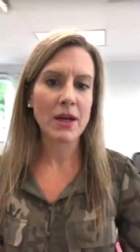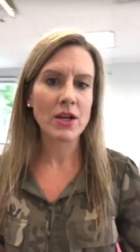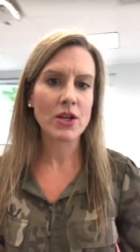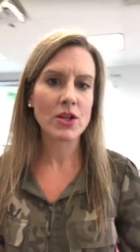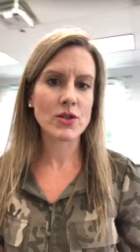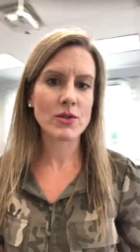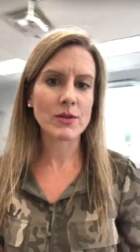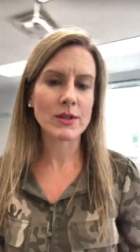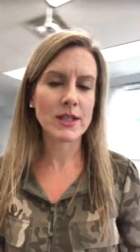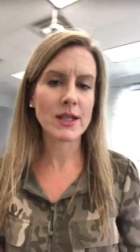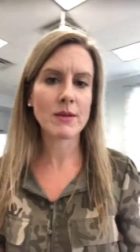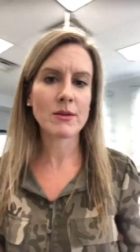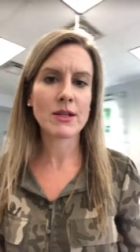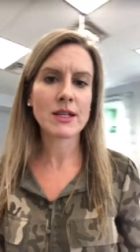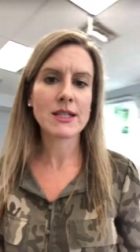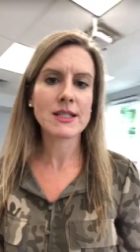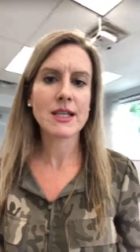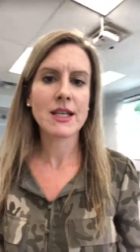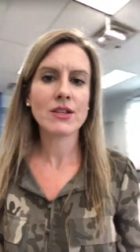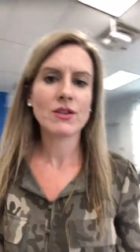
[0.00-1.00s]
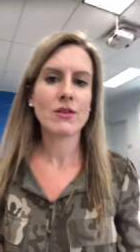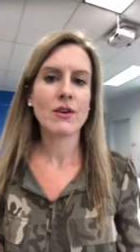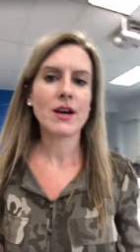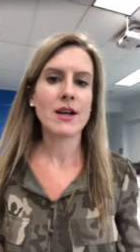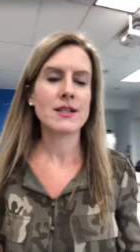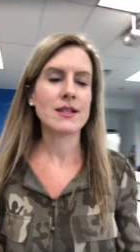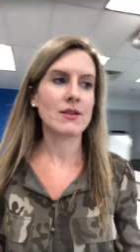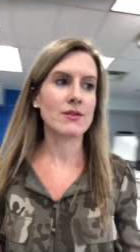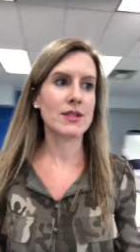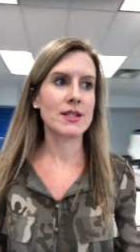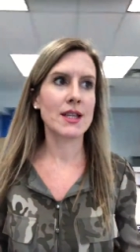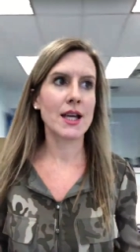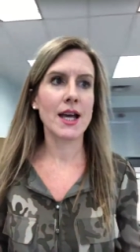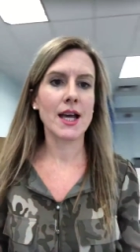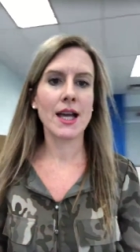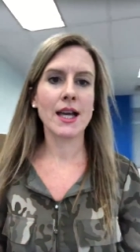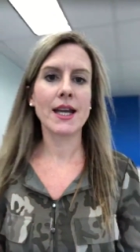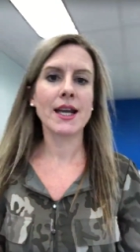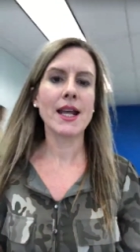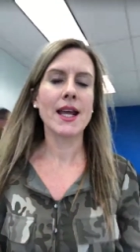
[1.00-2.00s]
Actually, I'm gonna take you guys
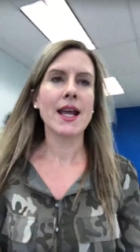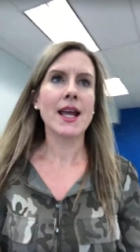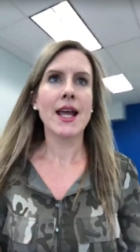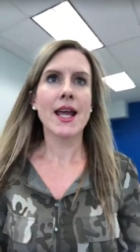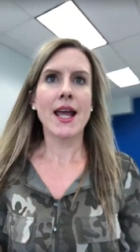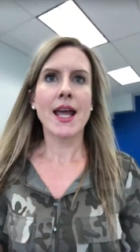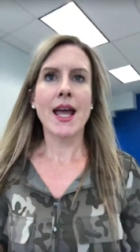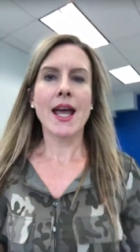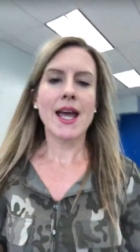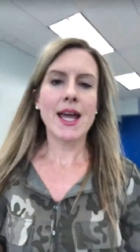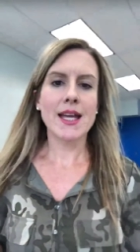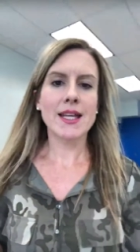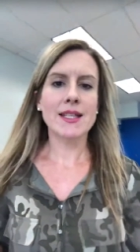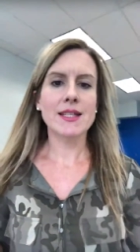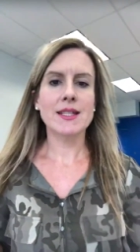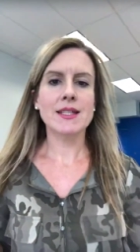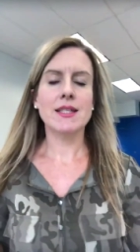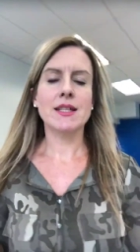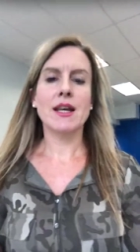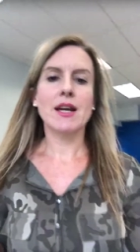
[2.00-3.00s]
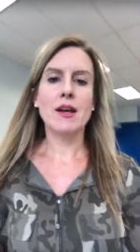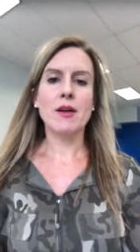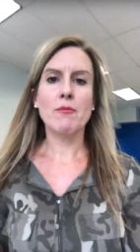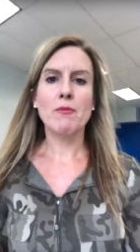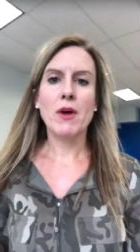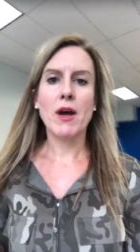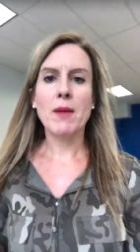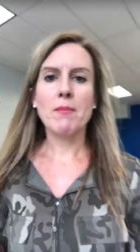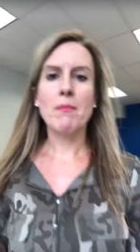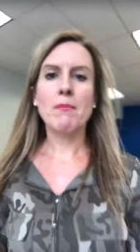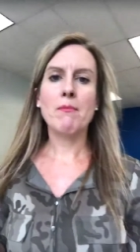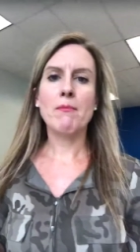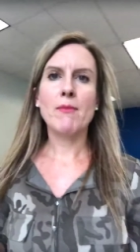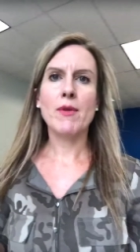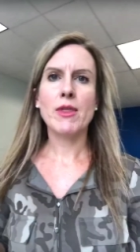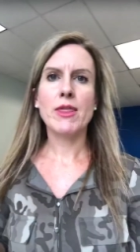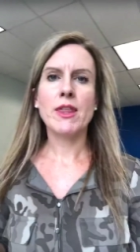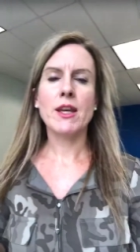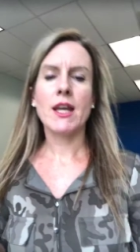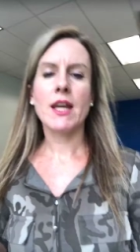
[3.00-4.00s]
outside, and
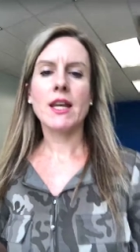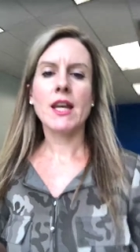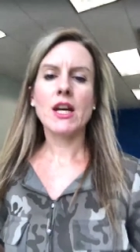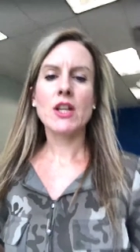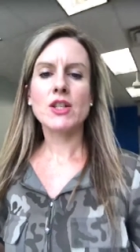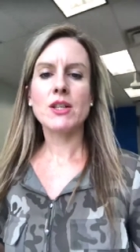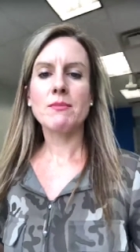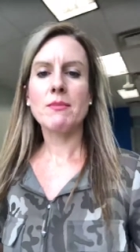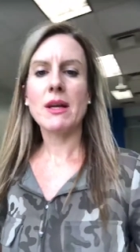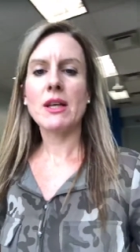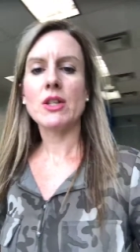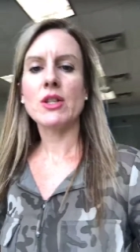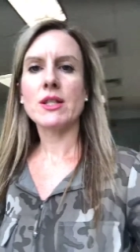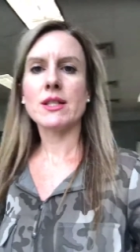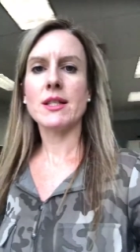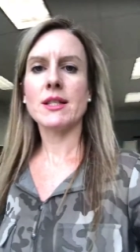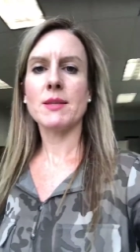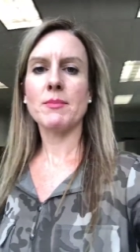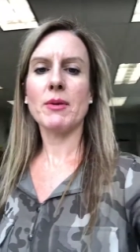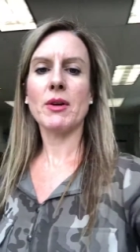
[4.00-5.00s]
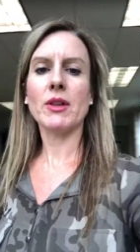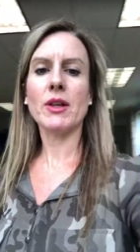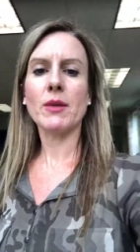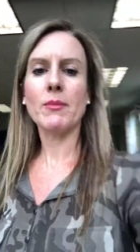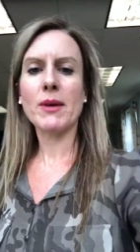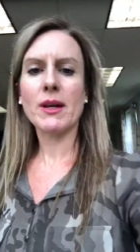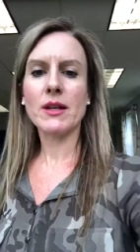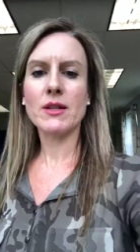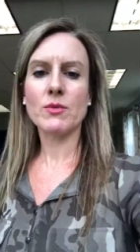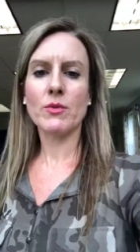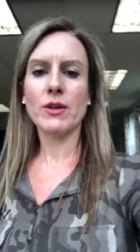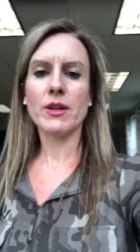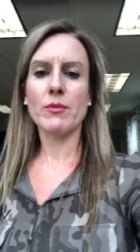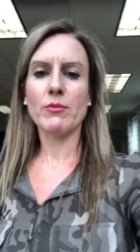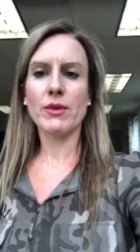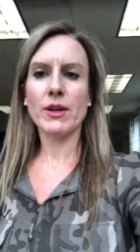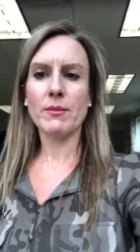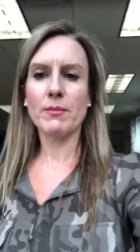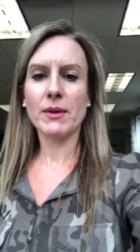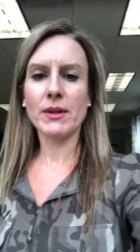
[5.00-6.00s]
the connection may just disappear a little bit because we're in a
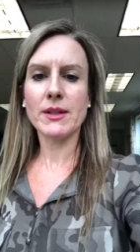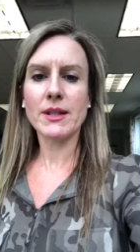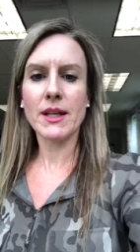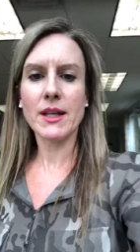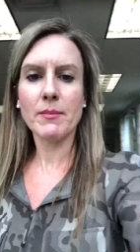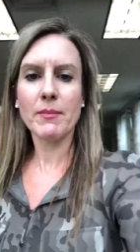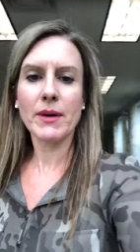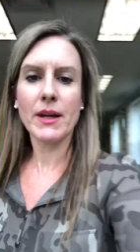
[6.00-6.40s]
brick building.